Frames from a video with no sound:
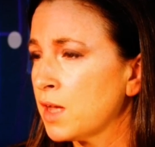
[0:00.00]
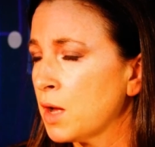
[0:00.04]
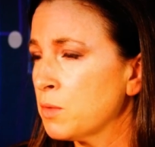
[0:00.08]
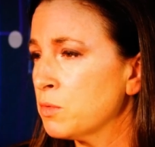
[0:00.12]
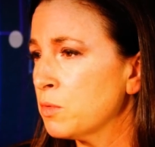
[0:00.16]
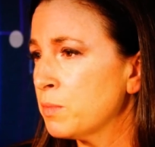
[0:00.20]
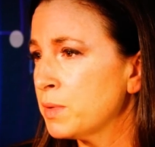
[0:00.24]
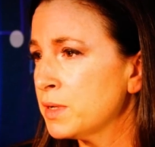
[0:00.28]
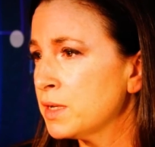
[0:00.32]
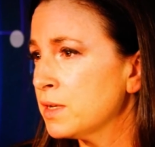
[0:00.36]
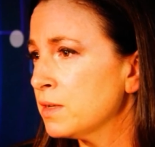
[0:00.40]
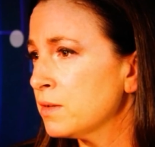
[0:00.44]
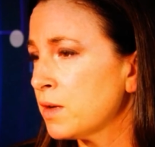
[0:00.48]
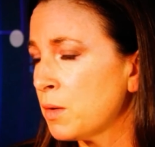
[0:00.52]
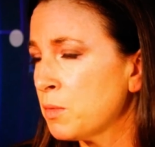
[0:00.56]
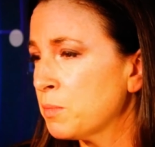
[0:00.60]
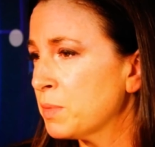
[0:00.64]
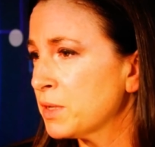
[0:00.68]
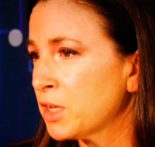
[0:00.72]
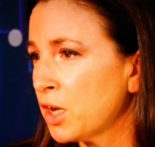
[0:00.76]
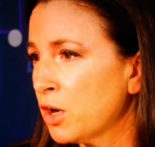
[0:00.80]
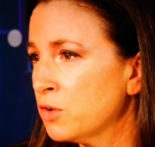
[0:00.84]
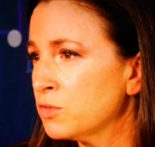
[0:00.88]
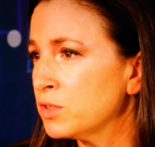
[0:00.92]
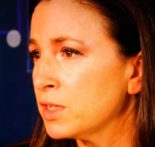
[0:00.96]
I would be
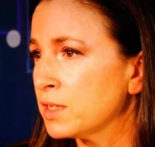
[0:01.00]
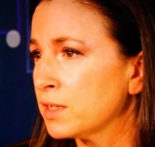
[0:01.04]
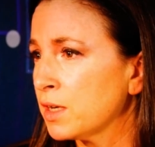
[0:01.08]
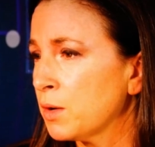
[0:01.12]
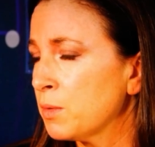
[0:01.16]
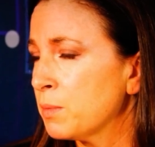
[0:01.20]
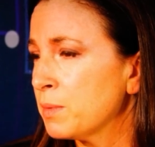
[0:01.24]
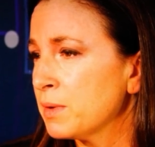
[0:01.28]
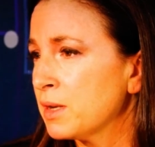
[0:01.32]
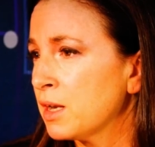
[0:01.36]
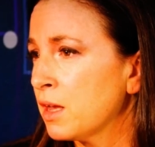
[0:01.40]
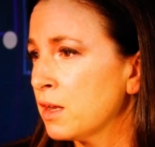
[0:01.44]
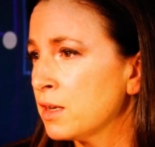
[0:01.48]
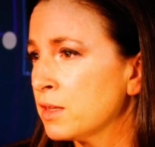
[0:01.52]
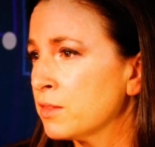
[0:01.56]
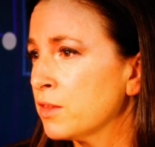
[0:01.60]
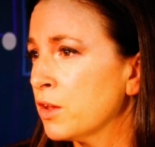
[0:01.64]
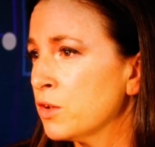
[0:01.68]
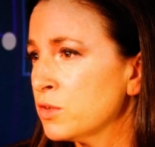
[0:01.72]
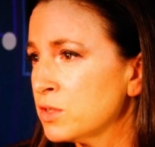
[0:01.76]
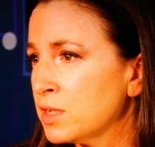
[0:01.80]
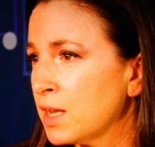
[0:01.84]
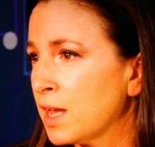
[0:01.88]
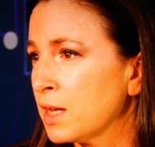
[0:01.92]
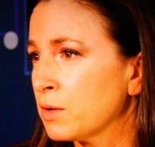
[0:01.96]
coding, I would be learning
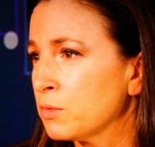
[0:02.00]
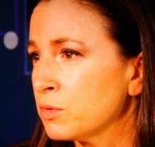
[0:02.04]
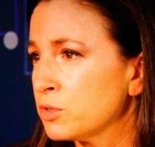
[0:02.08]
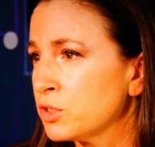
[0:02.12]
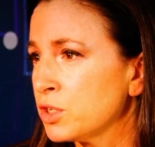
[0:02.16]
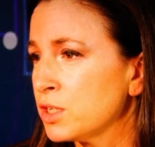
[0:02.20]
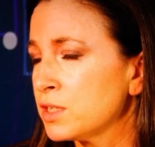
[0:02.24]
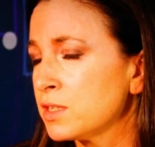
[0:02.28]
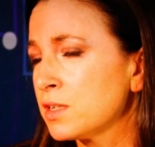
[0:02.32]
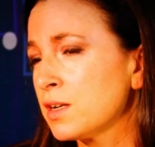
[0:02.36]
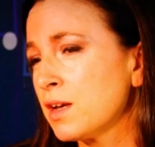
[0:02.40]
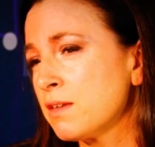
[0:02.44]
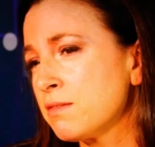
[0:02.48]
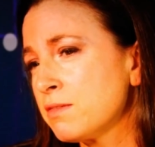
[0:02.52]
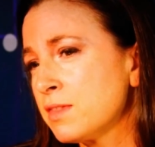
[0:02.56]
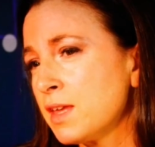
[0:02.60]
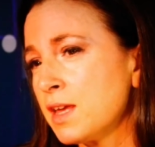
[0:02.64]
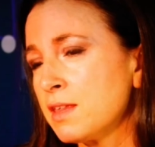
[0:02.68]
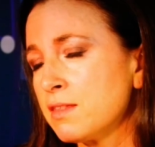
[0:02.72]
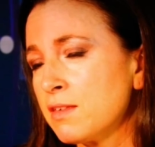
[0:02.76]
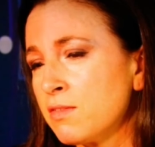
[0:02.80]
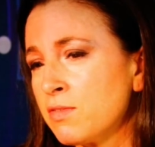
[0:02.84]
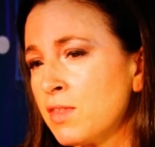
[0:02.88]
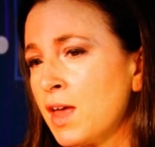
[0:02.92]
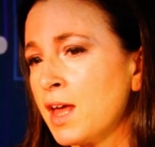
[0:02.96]
those languages, and I
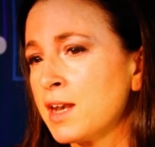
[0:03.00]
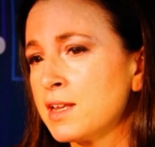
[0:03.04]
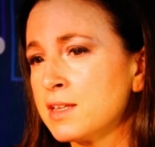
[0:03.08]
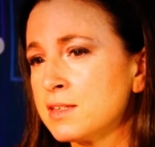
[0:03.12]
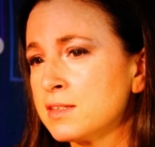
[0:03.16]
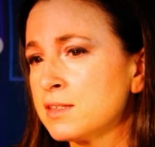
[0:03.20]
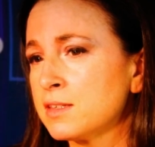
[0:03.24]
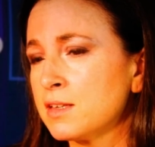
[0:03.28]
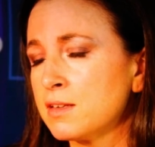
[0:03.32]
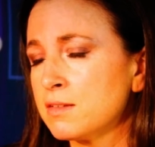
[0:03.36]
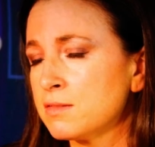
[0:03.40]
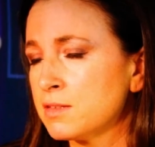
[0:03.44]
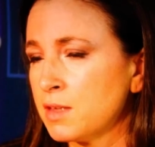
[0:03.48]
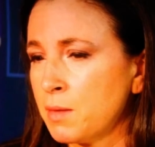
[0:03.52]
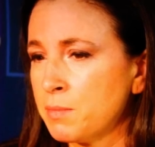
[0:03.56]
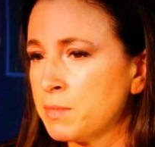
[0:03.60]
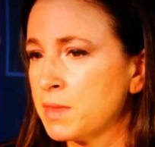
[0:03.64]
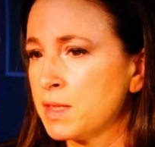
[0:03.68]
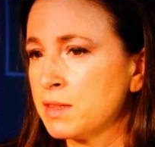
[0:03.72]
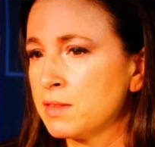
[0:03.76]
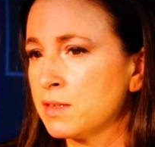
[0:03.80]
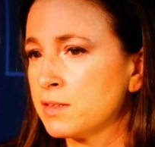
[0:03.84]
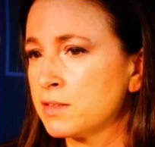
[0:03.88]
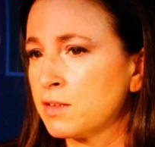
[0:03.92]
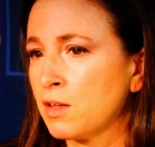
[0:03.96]
think that that is
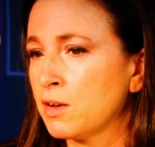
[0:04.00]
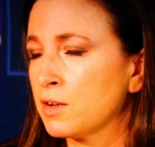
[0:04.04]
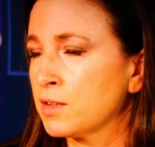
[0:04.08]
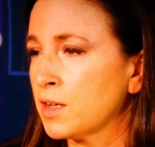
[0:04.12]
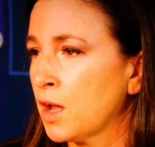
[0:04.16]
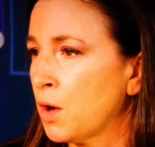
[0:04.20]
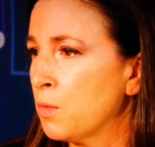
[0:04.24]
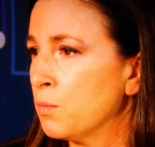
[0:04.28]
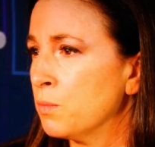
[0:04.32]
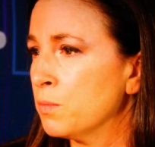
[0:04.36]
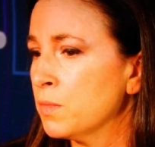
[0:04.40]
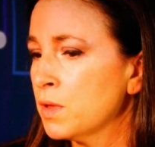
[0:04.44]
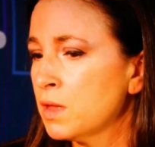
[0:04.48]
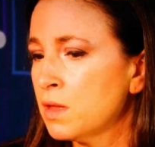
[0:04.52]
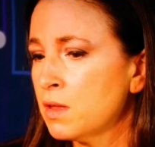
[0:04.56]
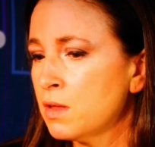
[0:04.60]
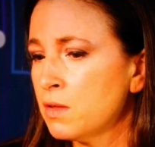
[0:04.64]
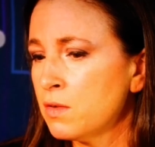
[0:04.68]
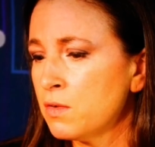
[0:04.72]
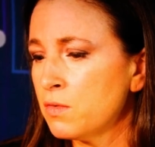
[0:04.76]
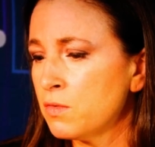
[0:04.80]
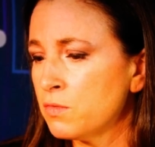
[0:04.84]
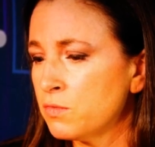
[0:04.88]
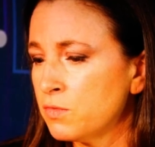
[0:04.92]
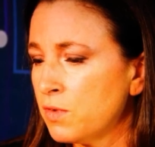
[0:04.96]
something that's going to come
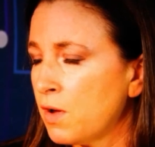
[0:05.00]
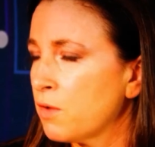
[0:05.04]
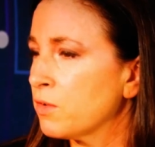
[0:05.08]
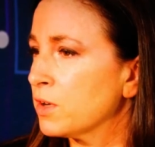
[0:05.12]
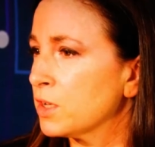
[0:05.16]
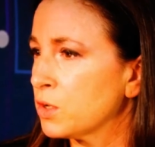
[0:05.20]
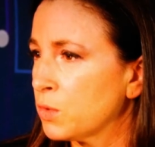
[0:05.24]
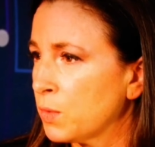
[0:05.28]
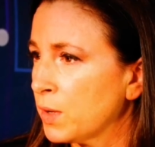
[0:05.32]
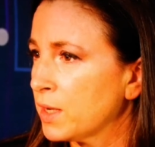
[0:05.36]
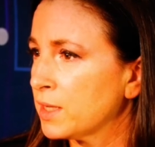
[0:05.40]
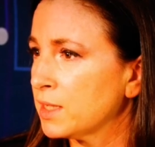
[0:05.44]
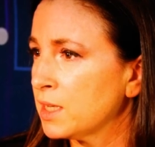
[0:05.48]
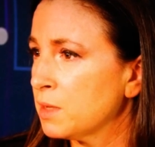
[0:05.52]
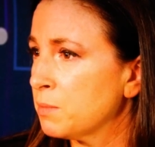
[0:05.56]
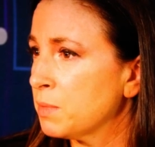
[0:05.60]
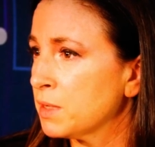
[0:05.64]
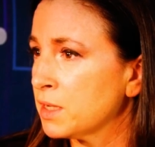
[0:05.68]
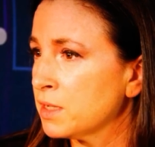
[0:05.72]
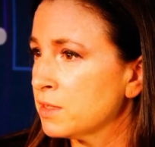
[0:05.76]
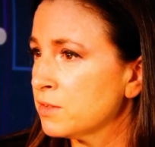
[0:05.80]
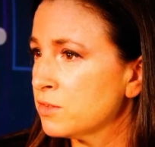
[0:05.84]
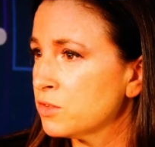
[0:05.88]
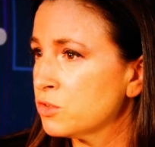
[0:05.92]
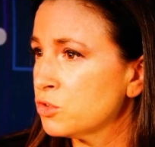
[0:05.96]
very quickly,
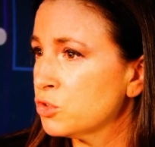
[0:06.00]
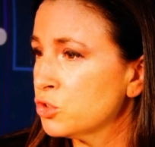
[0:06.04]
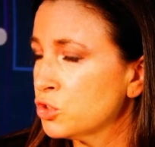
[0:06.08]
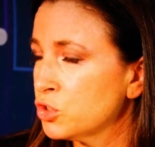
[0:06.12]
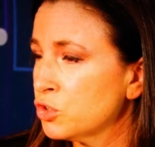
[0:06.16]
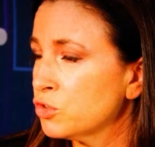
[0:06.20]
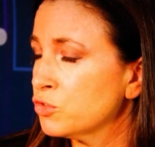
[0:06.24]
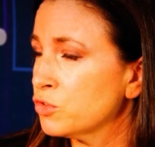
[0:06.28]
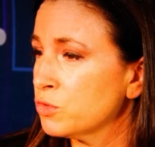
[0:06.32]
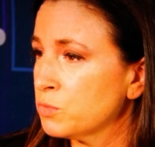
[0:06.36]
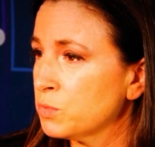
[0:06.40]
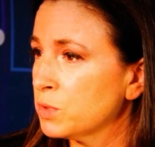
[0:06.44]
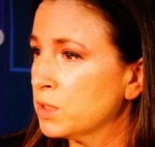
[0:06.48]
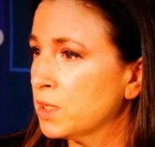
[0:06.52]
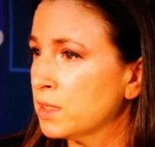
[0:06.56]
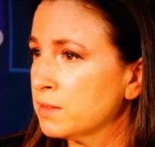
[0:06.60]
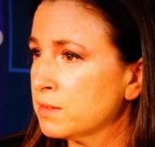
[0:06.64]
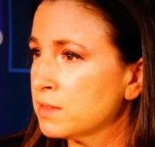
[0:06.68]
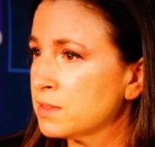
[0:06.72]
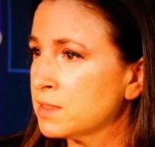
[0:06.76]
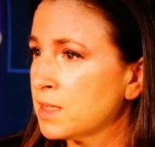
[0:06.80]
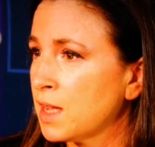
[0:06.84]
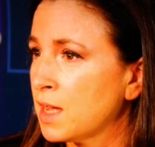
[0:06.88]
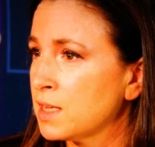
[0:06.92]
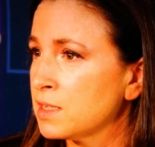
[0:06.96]
because children will
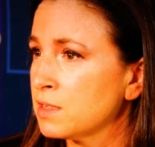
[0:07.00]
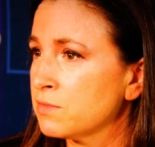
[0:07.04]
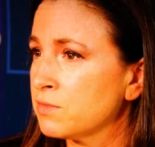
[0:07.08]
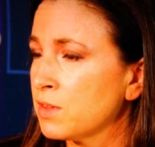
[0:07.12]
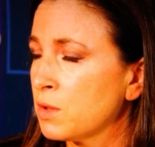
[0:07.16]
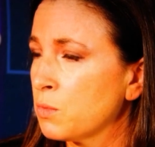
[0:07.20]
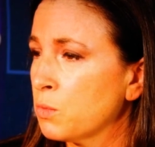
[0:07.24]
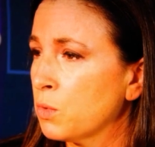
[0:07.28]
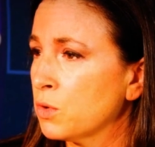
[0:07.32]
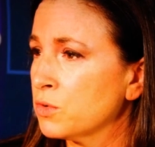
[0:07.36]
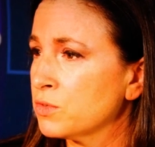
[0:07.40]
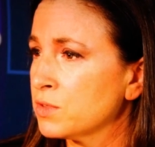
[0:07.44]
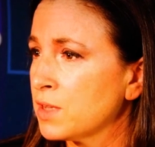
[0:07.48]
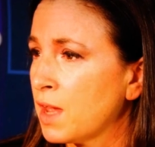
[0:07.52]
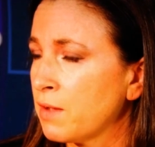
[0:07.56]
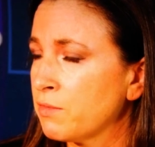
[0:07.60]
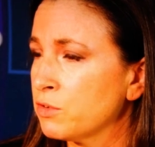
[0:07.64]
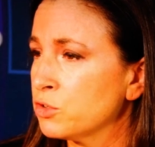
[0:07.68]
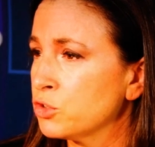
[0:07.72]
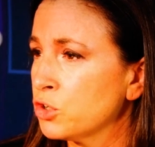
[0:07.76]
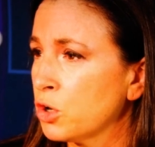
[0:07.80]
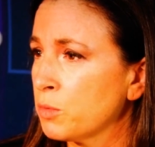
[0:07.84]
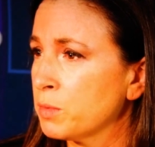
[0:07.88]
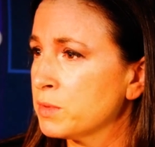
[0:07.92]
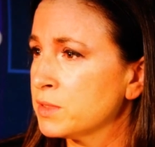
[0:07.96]
understand if they want to have
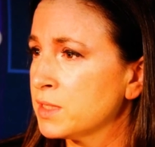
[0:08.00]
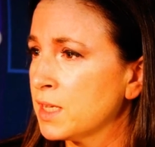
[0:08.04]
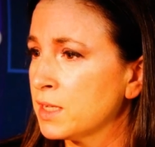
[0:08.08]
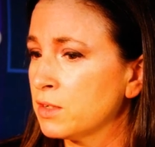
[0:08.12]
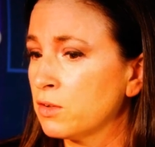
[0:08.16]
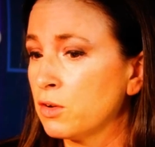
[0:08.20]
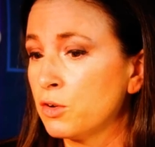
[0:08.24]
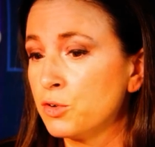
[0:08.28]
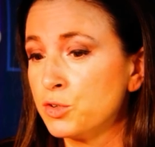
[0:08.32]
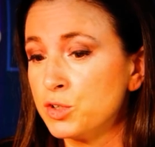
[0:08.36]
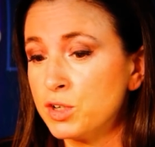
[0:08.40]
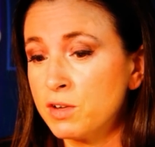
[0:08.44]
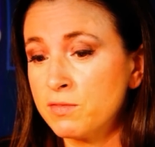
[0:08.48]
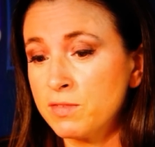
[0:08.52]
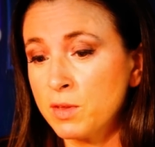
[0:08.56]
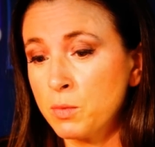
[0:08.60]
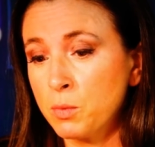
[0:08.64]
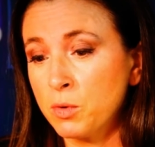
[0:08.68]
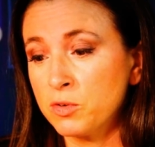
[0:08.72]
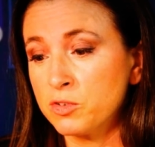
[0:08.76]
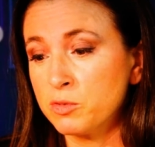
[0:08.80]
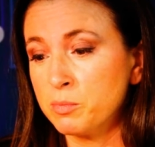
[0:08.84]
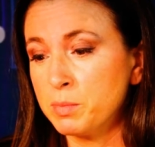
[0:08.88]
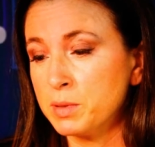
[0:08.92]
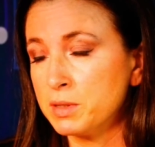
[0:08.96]
a job in technology, if they
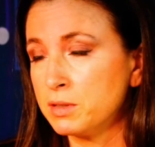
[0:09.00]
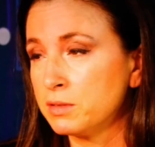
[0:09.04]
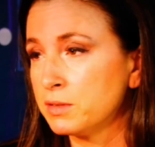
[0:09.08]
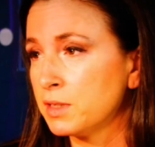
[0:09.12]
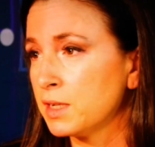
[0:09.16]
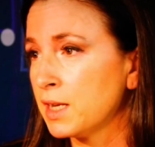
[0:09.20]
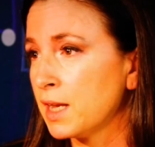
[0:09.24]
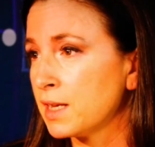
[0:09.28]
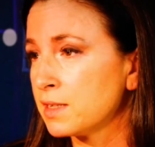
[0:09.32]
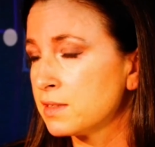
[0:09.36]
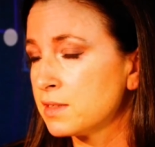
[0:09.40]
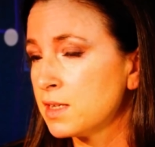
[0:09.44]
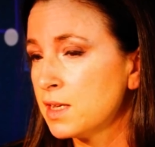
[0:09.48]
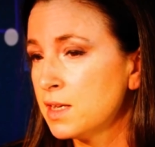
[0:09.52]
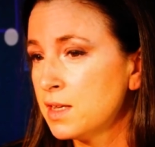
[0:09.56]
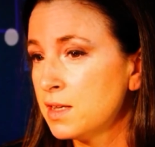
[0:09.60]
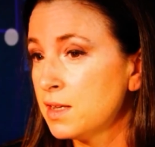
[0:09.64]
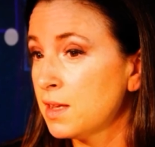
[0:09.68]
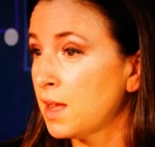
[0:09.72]
want to build the next